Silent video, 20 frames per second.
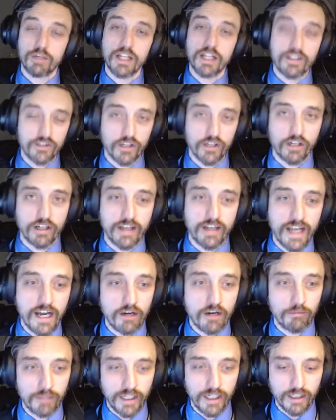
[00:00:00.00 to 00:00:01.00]
when I started
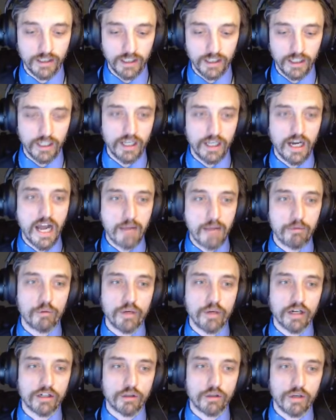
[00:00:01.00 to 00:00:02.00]
out, but yeah, I'm
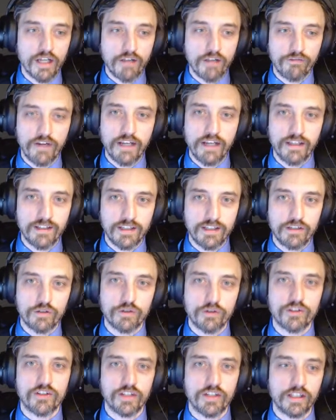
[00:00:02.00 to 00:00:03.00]
try a to, find this
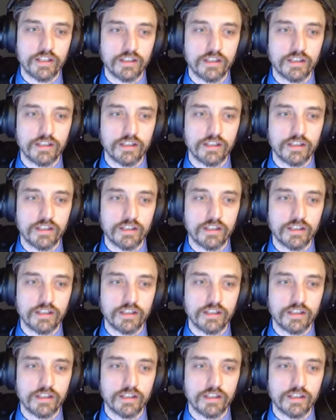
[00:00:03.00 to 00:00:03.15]
interesting.